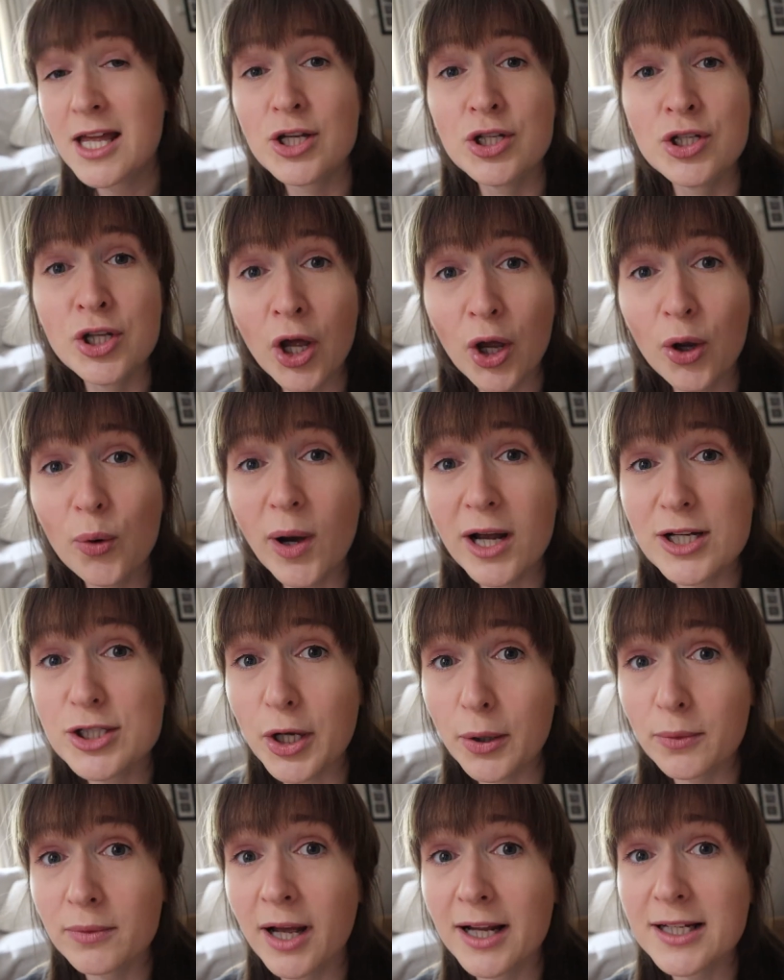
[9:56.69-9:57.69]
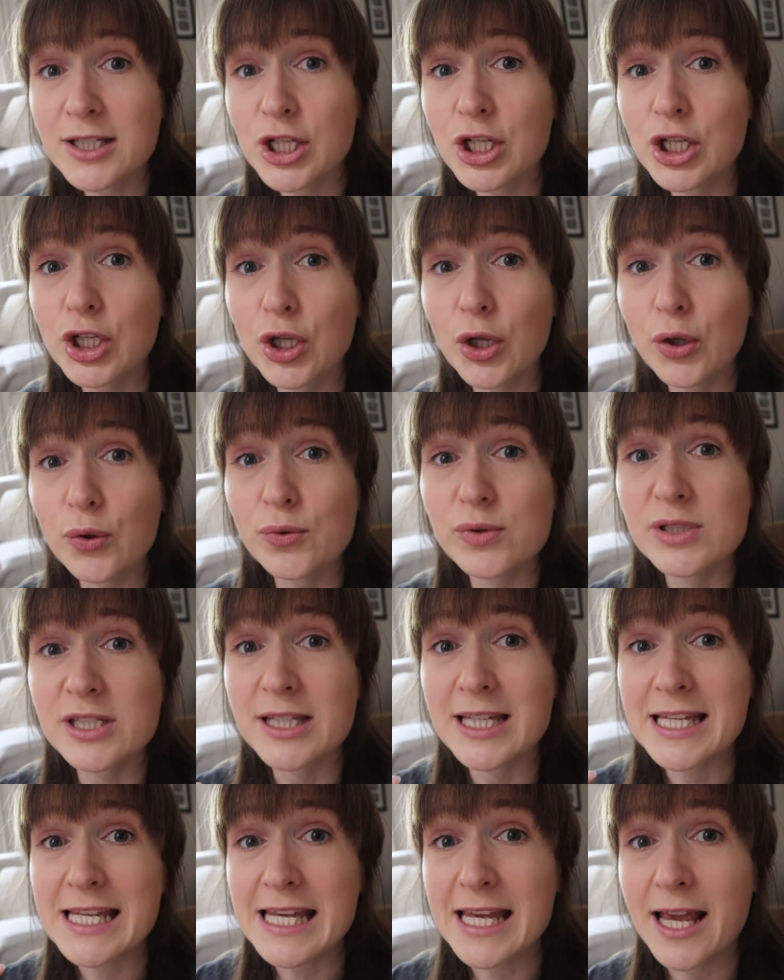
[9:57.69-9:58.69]
No, I don't like to use
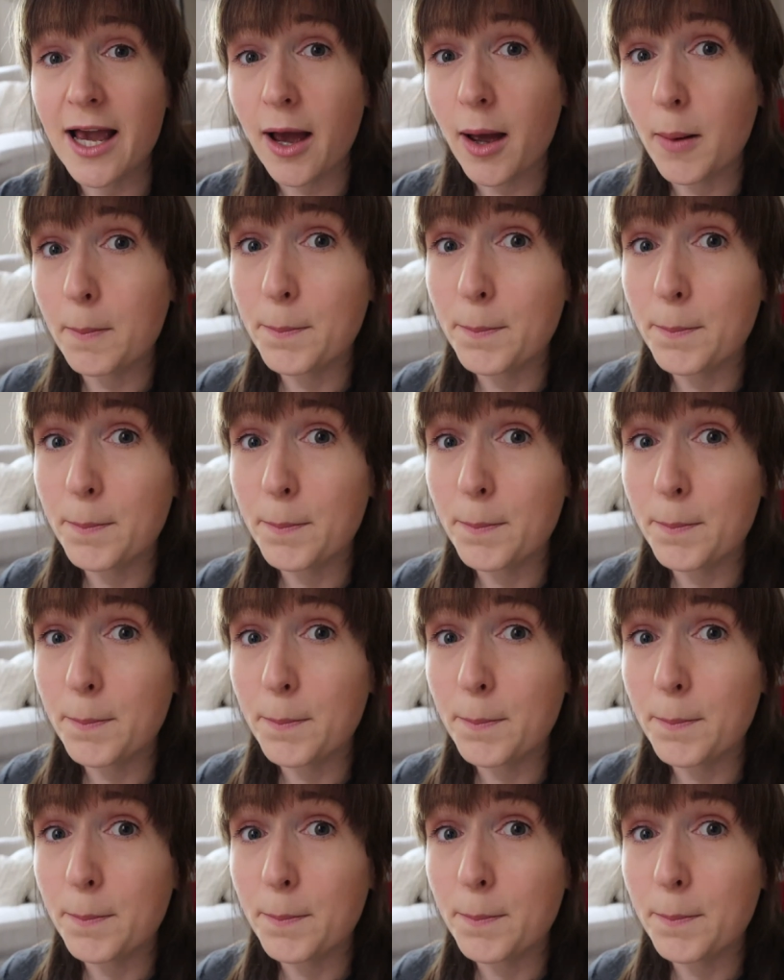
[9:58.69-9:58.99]
the